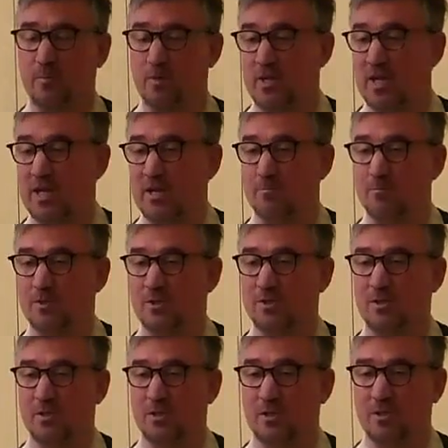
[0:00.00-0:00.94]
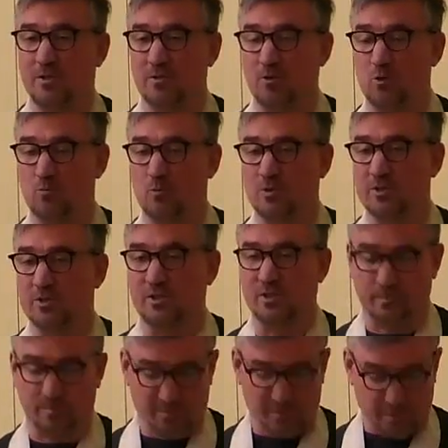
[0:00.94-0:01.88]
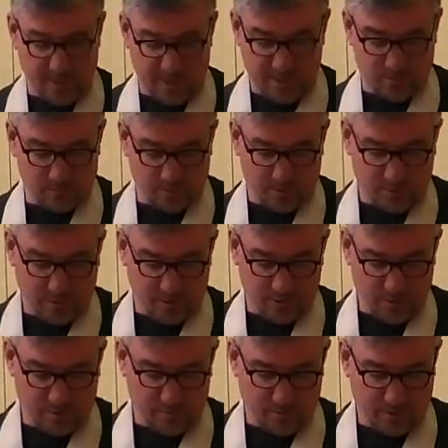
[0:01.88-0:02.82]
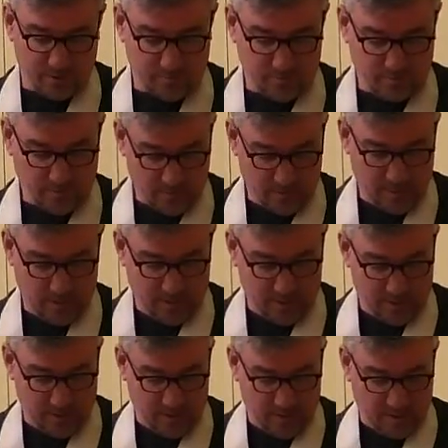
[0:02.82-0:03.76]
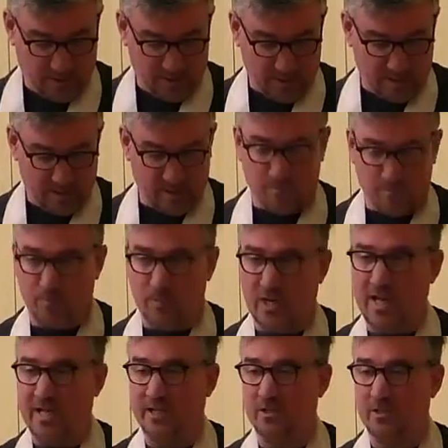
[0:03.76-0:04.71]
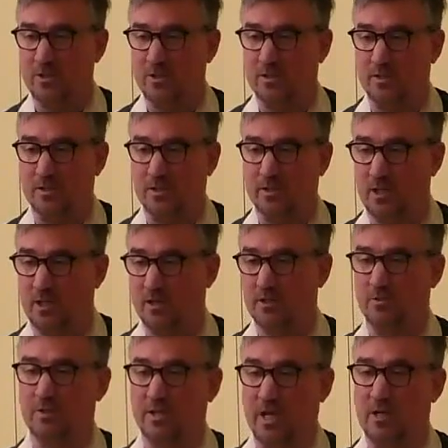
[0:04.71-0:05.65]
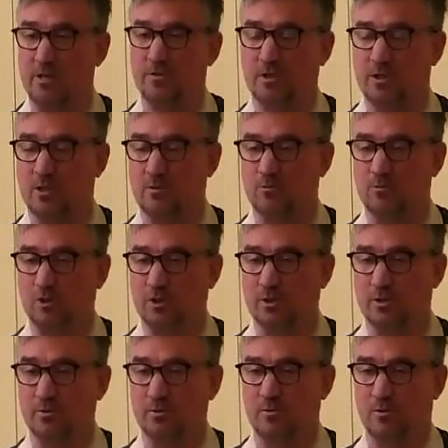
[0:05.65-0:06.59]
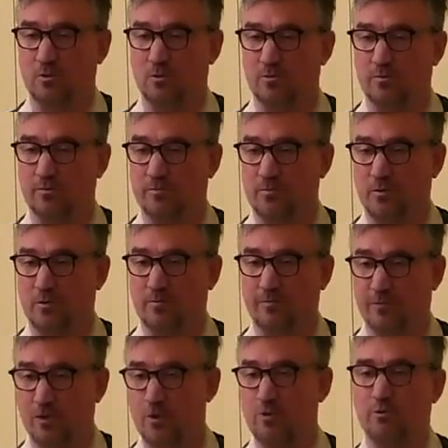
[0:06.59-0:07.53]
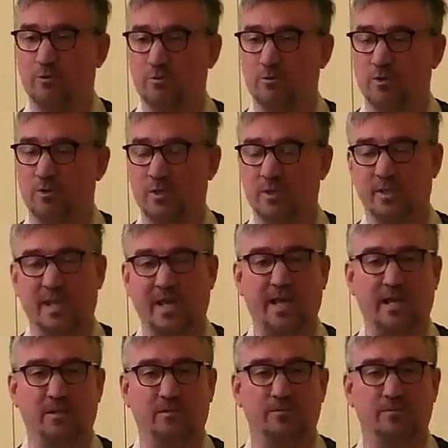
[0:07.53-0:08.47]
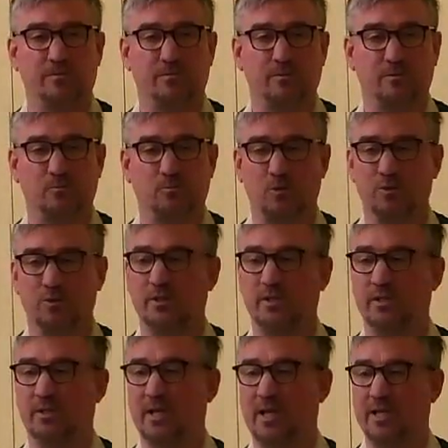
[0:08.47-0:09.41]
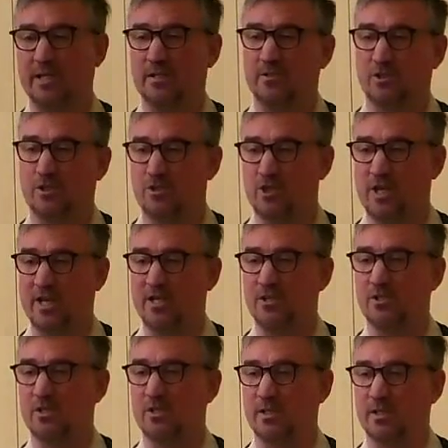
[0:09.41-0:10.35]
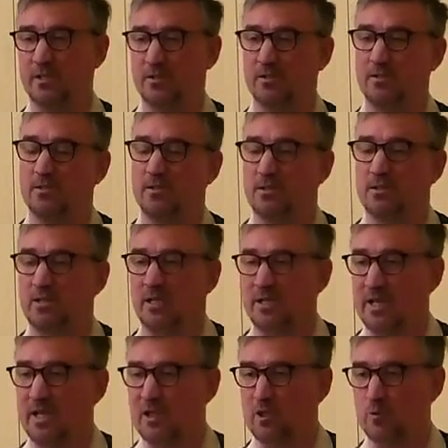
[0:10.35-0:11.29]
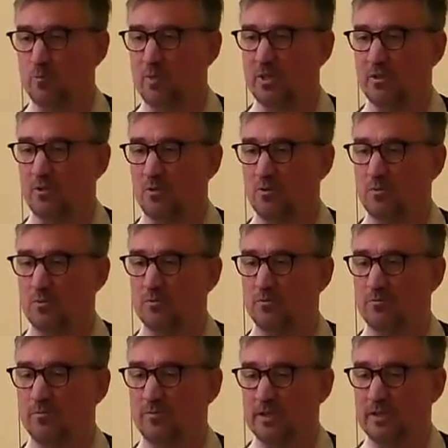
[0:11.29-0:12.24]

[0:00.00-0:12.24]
perhaps? Or was it something else? You know, black is a colour in our culture of funerals and death. Was it kind of suggesting an element of,